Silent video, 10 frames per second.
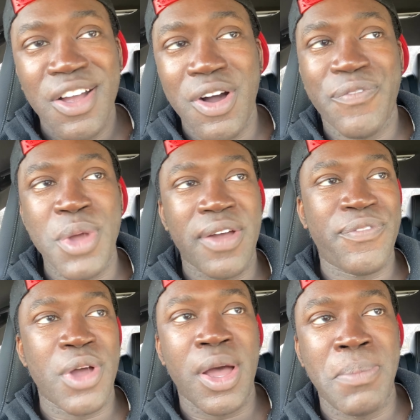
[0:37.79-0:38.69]
Got a, free,
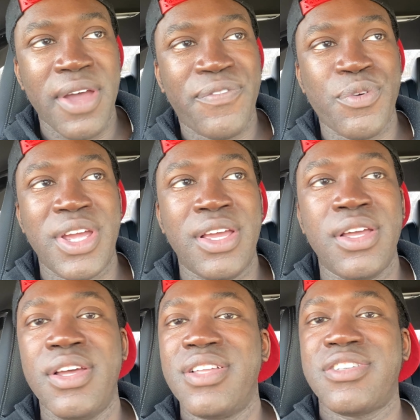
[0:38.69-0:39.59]
a bit of
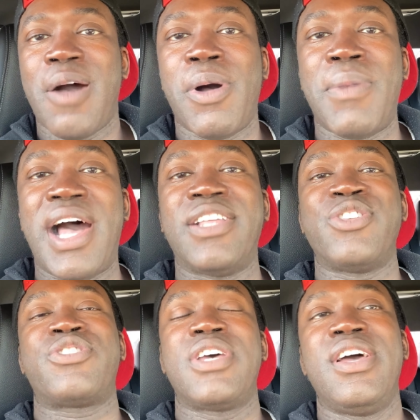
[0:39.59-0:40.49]
free time on my
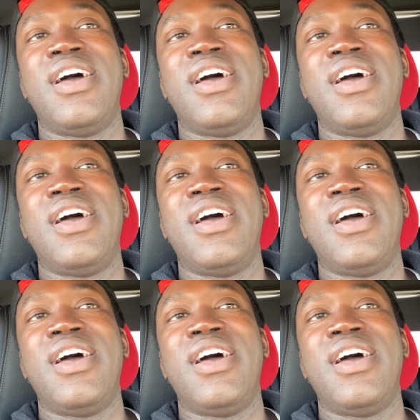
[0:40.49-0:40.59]
hands.